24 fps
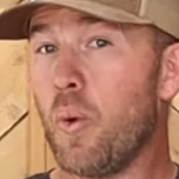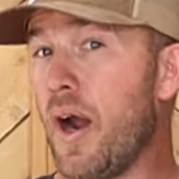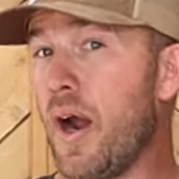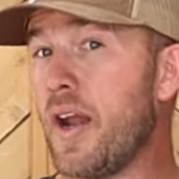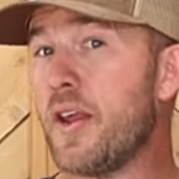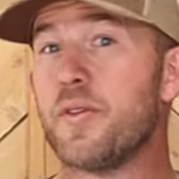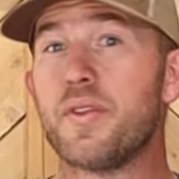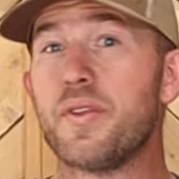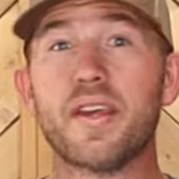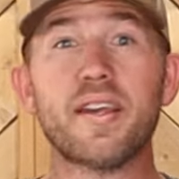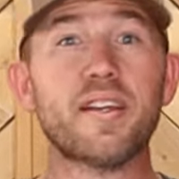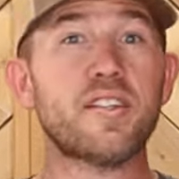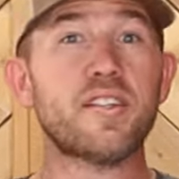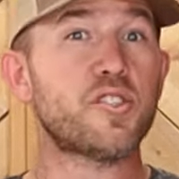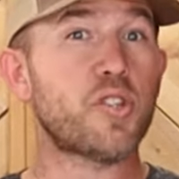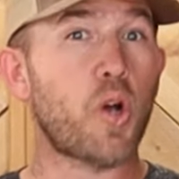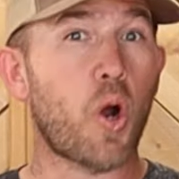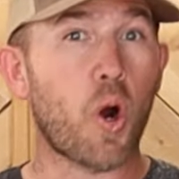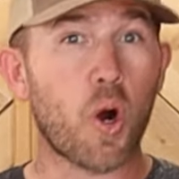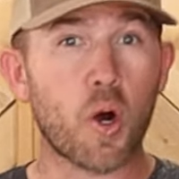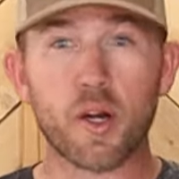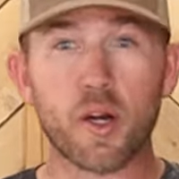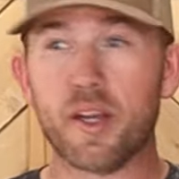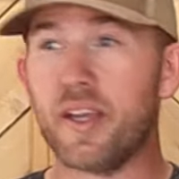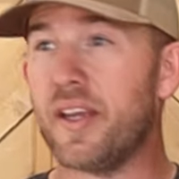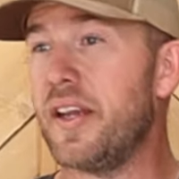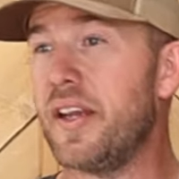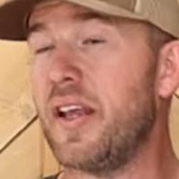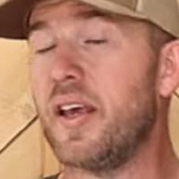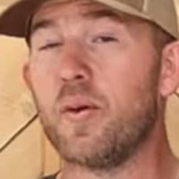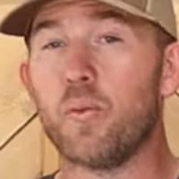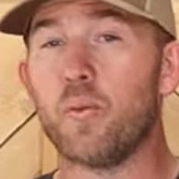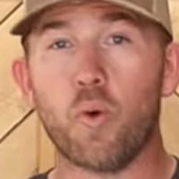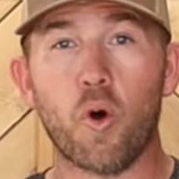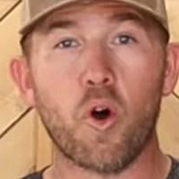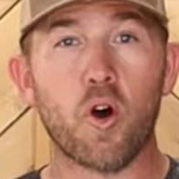Why do you think Target
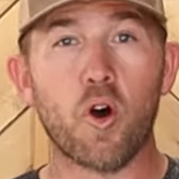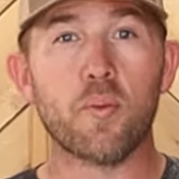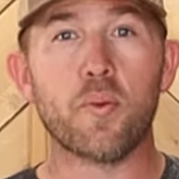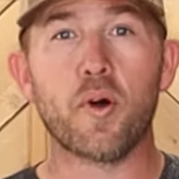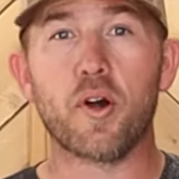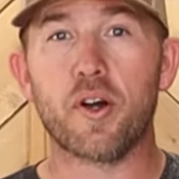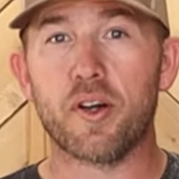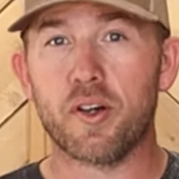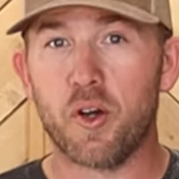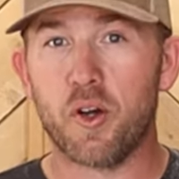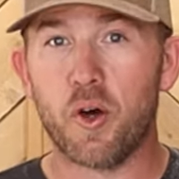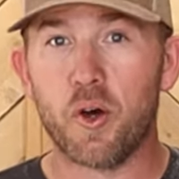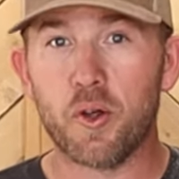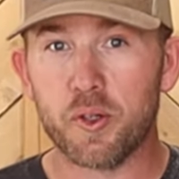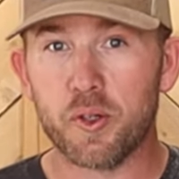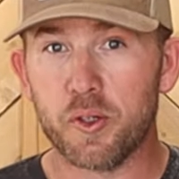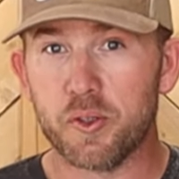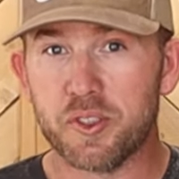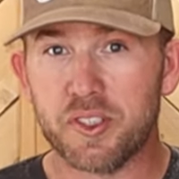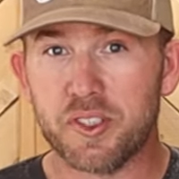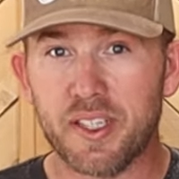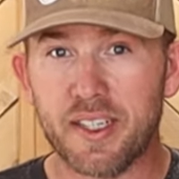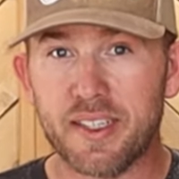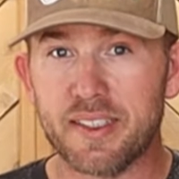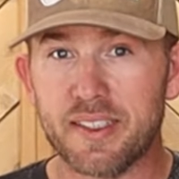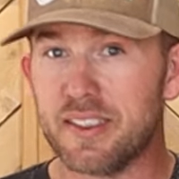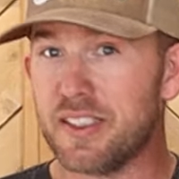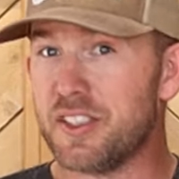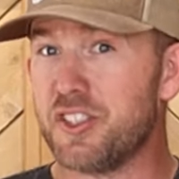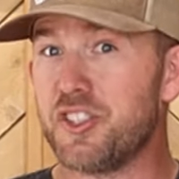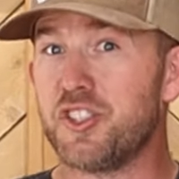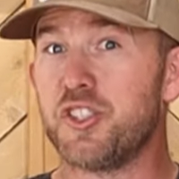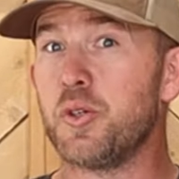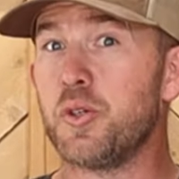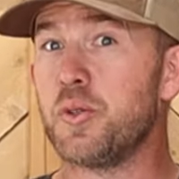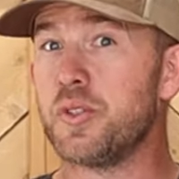and Walmart and all those things,
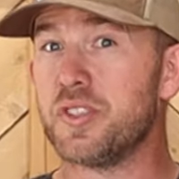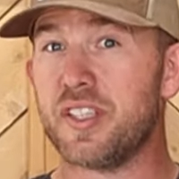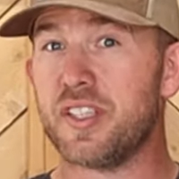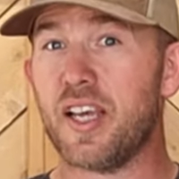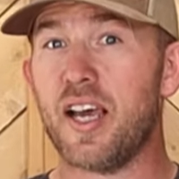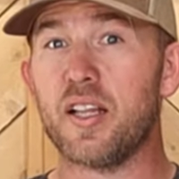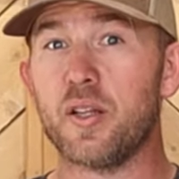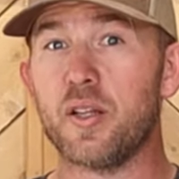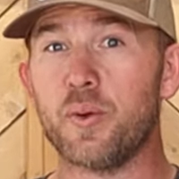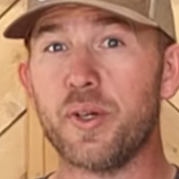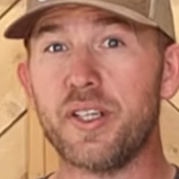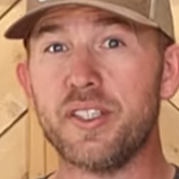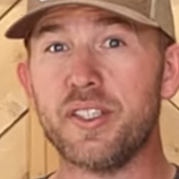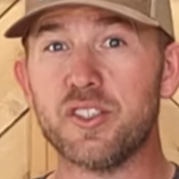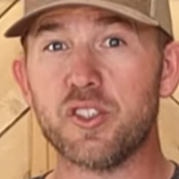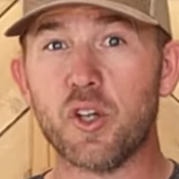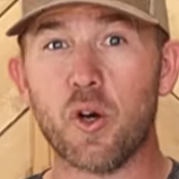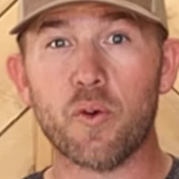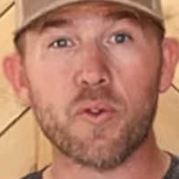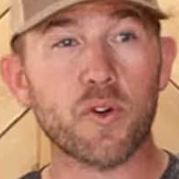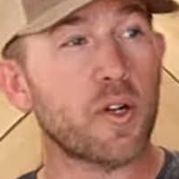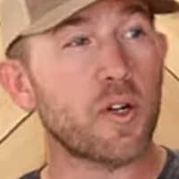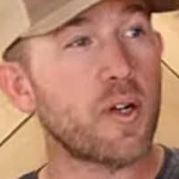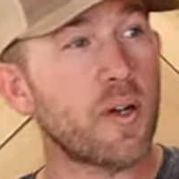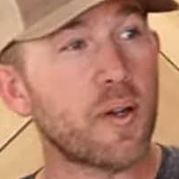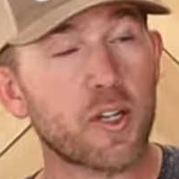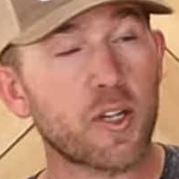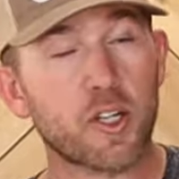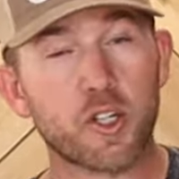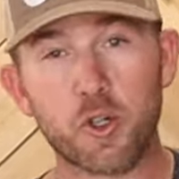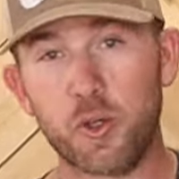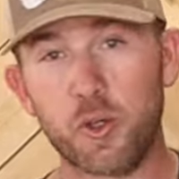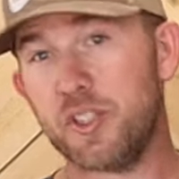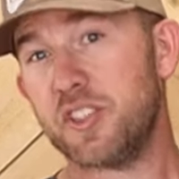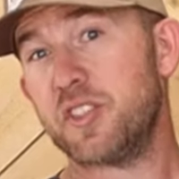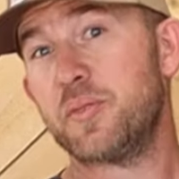as soon as Halloween's over,
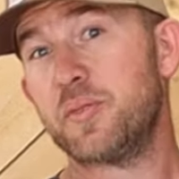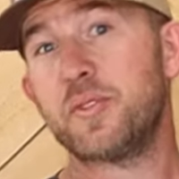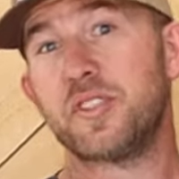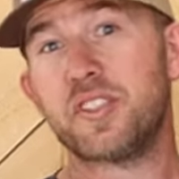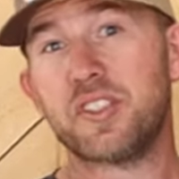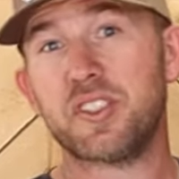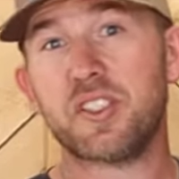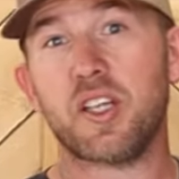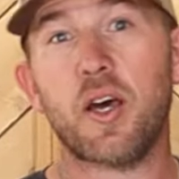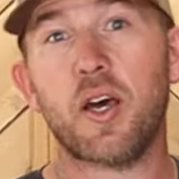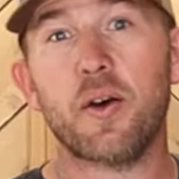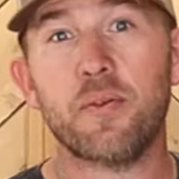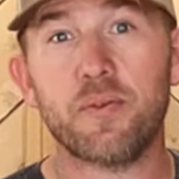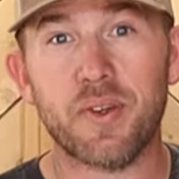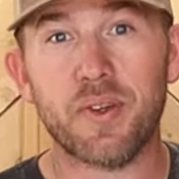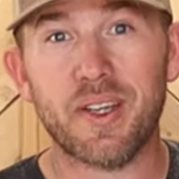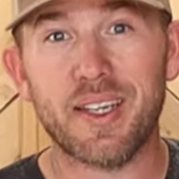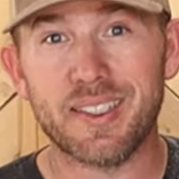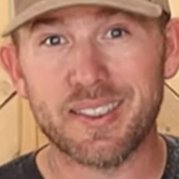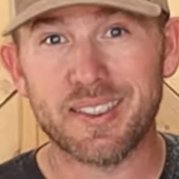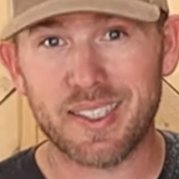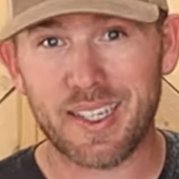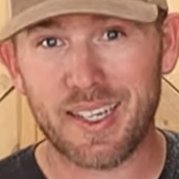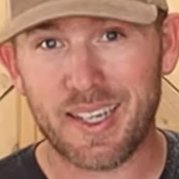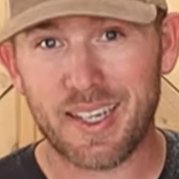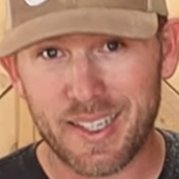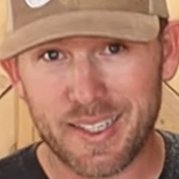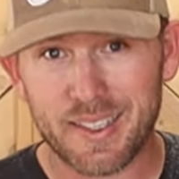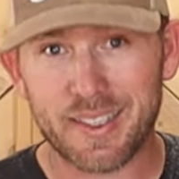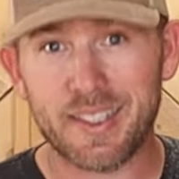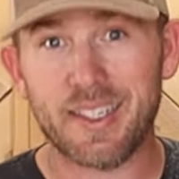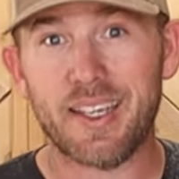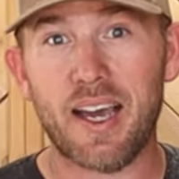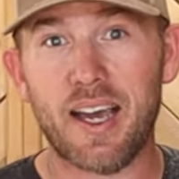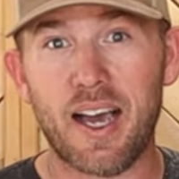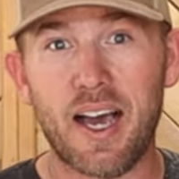Christmas stuff is
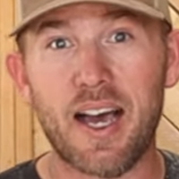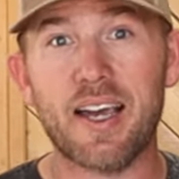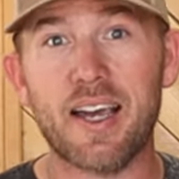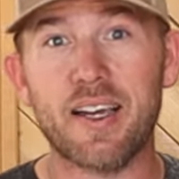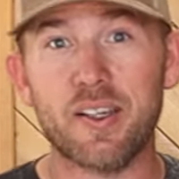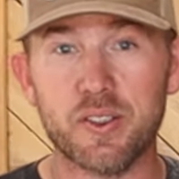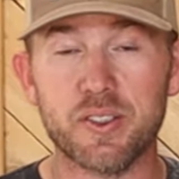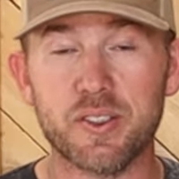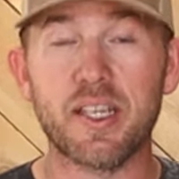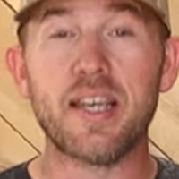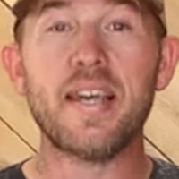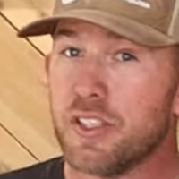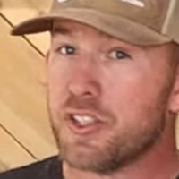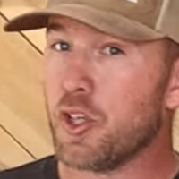in the aisles.